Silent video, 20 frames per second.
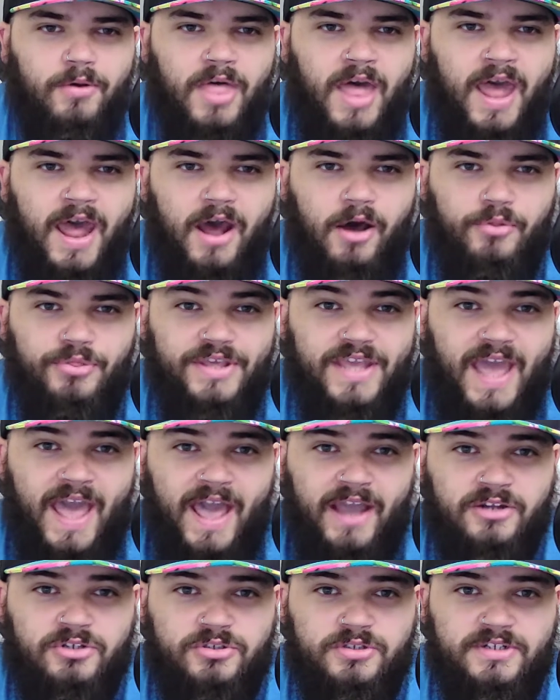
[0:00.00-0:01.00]
how the
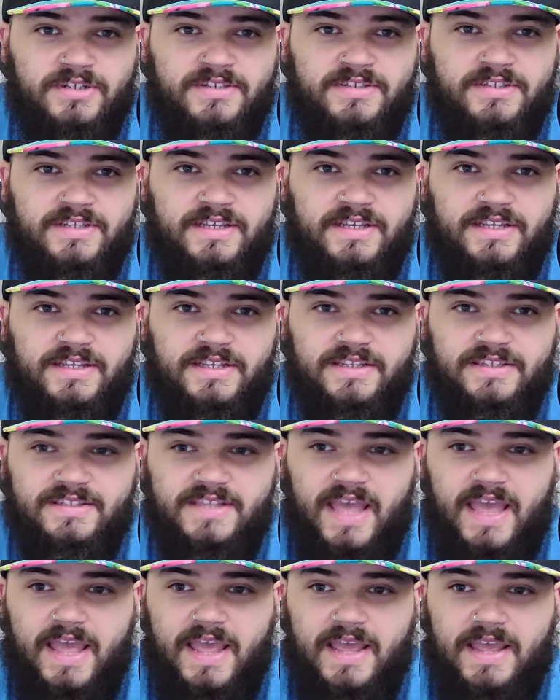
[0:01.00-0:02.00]
actress is
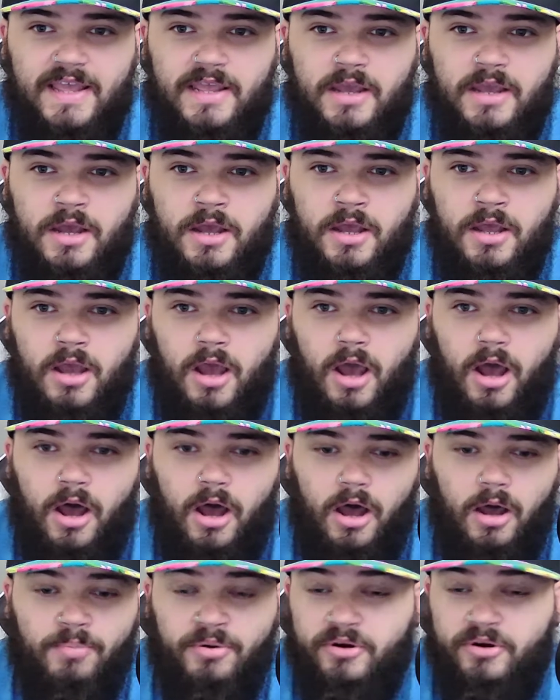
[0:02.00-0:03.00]
a
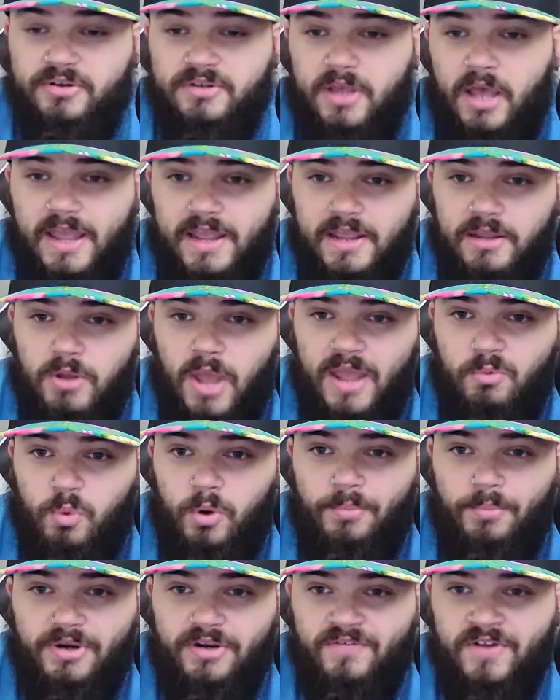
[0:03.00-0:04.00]

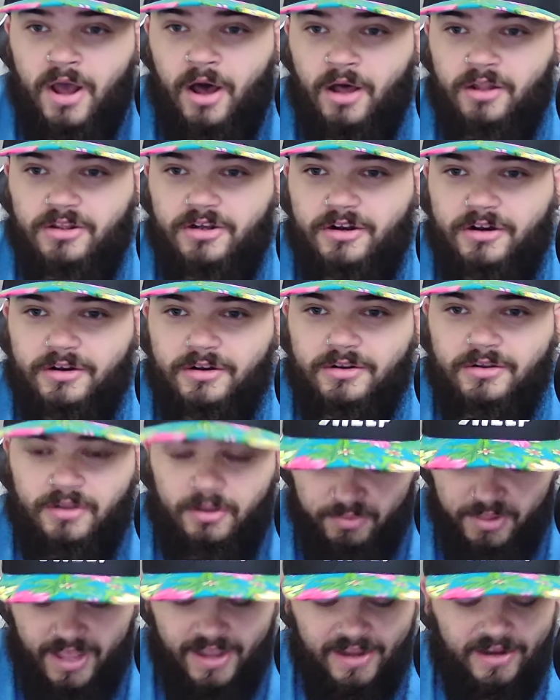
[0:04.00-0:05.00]
woman of color
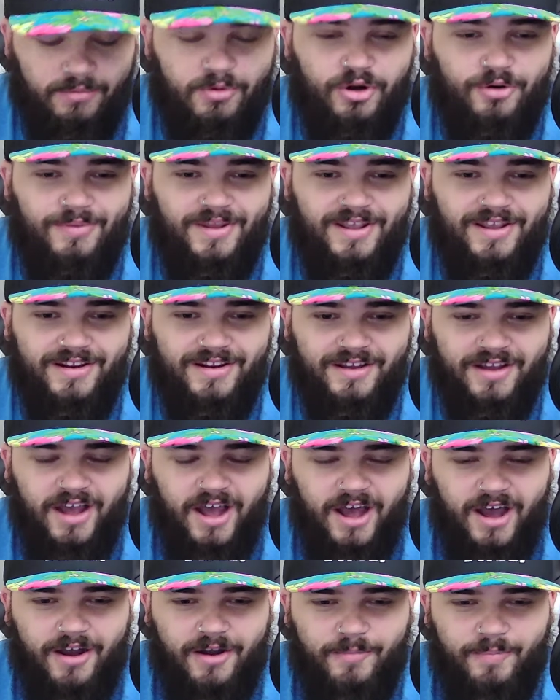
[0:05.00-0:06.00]
playing a mermaid.
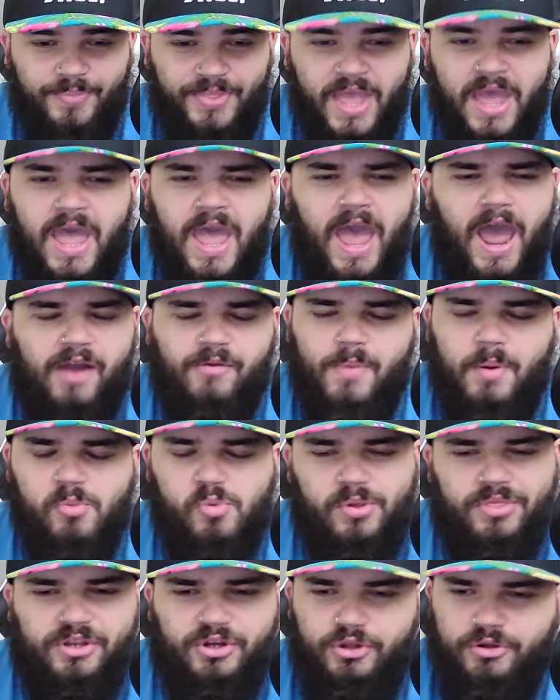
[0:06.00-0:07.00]
I
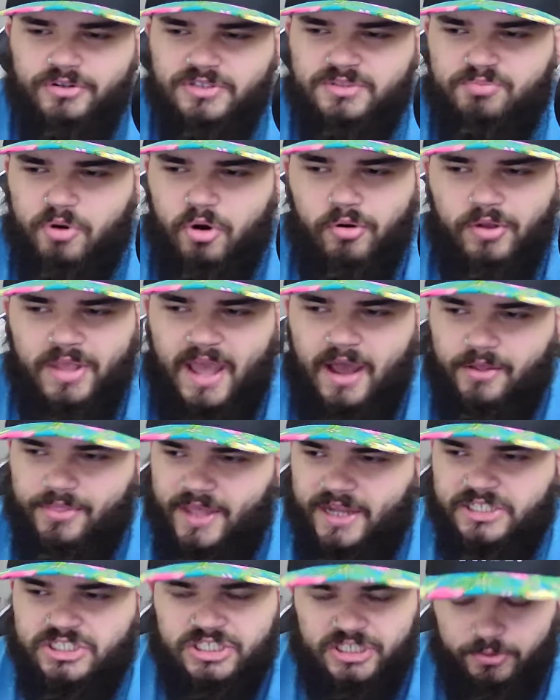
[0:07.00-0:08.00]
remember when the news broke out
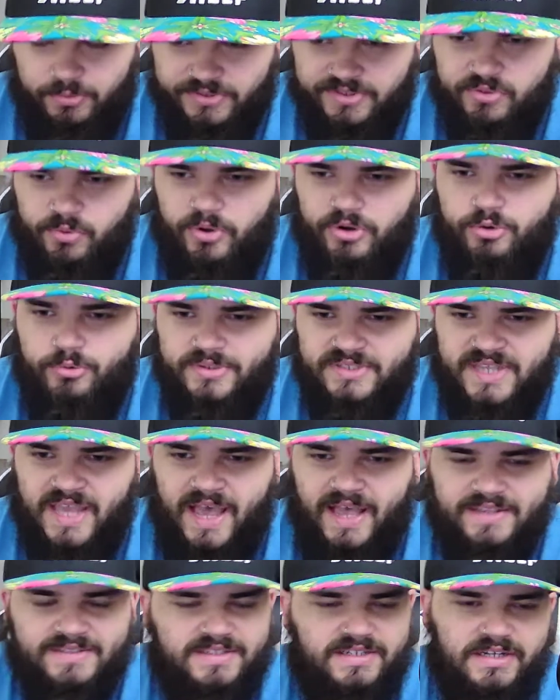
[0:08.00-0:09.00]
that she was the one who was
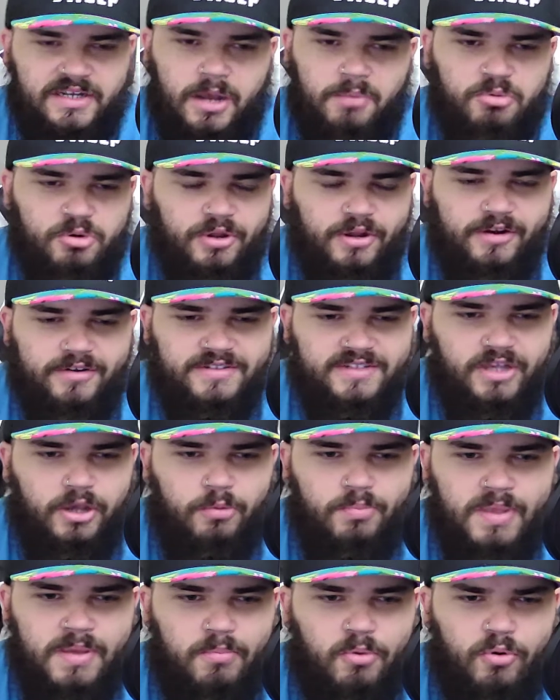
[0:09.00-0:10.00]
casted a couple years
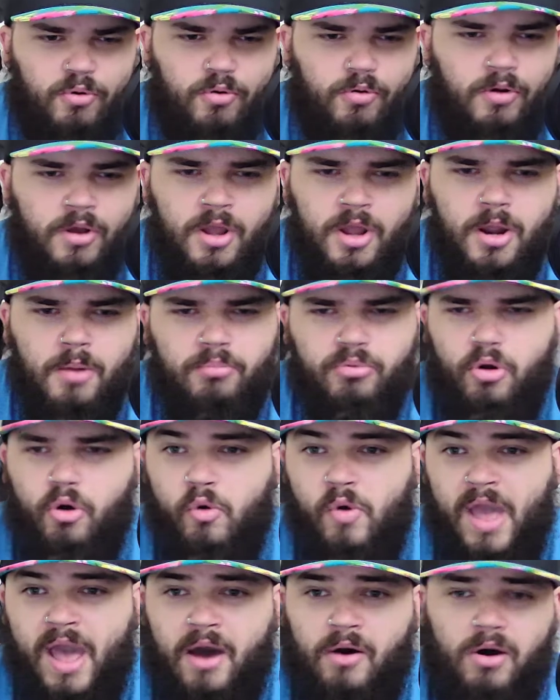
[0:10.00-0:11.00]
ago, people
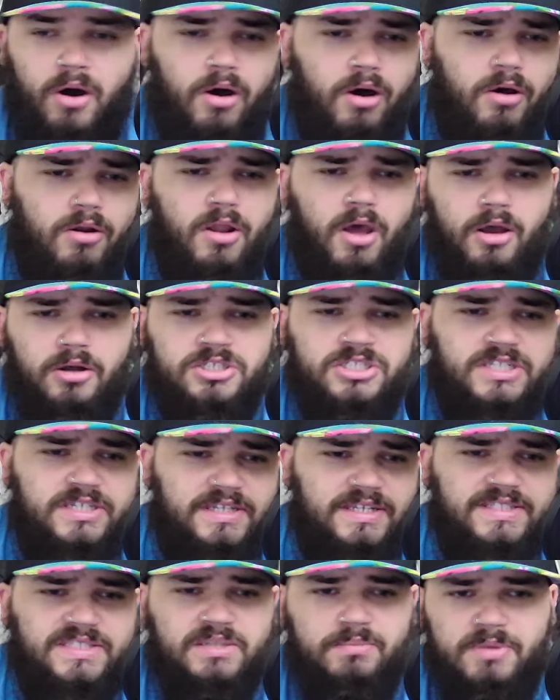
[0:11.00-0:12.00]
broke out, oh no, she
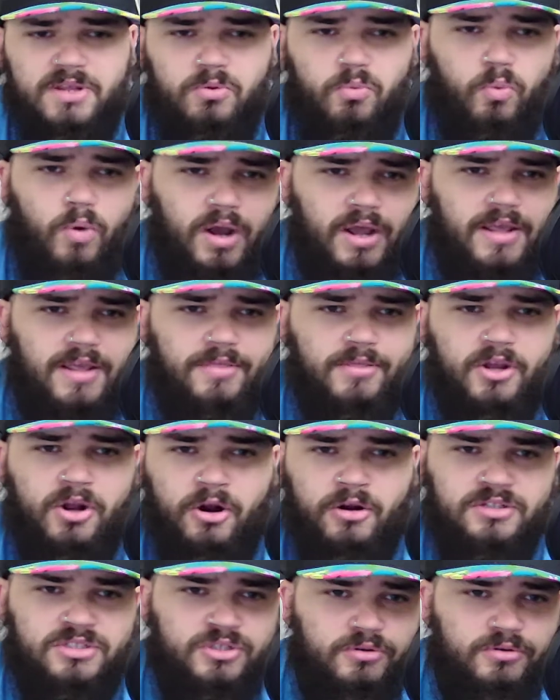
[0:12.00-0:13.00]
needs to be white. The
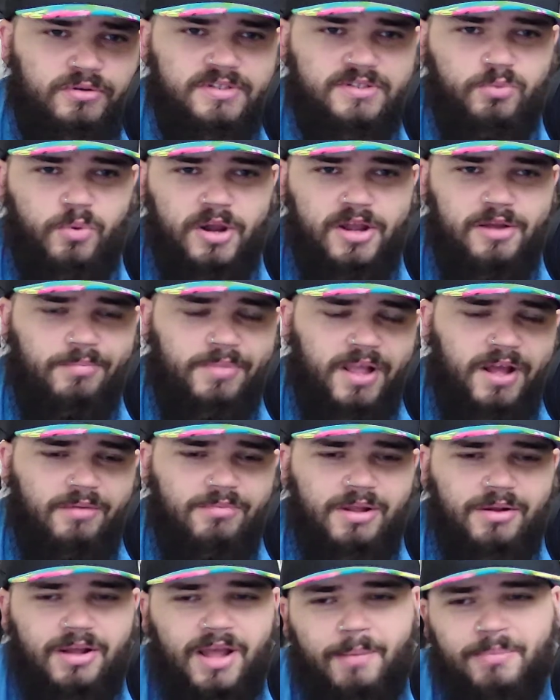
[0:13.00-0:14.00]
cartoon is white, blah,
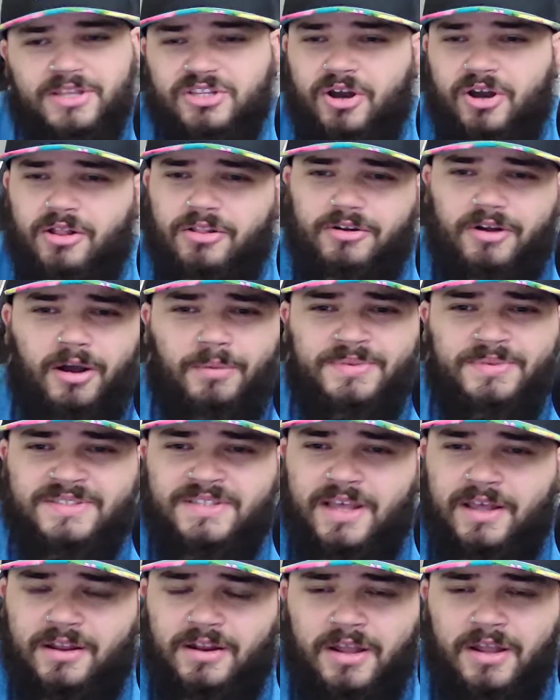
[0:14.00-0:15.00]
blah. I mean, y'all are
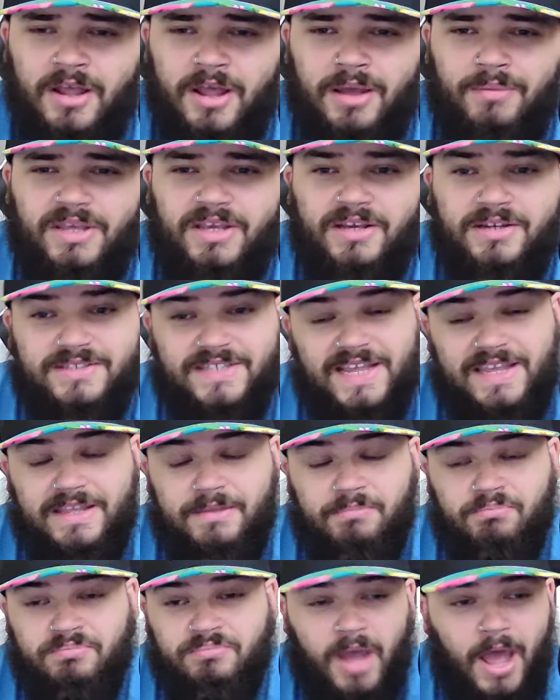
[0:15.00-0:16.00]
upset because
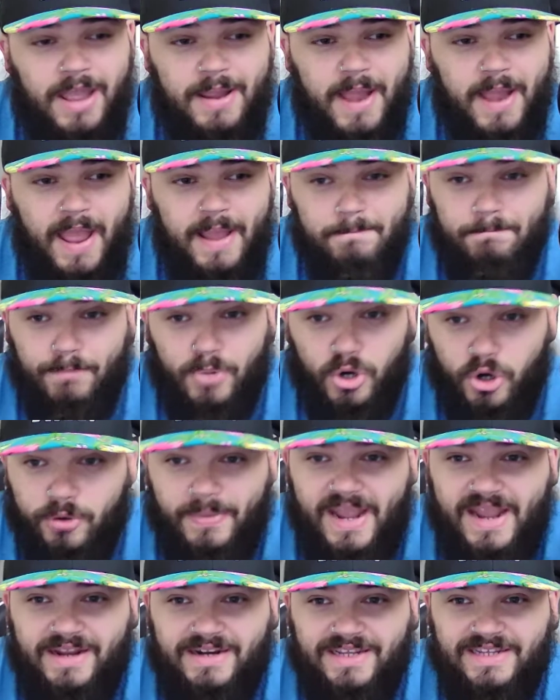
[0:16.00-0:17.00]
a
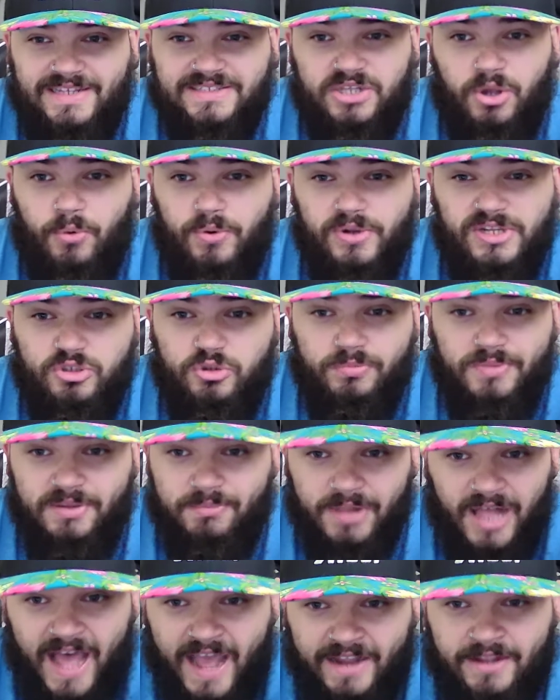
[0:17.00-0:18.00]
mermaid is going to be
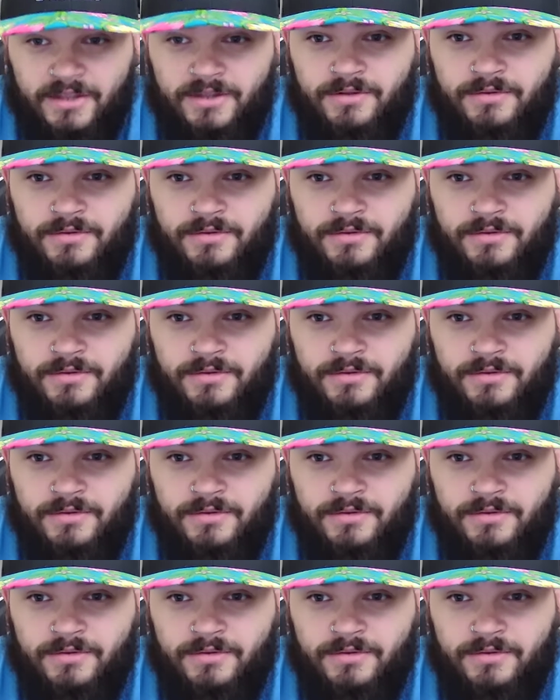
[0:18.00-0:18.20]
black.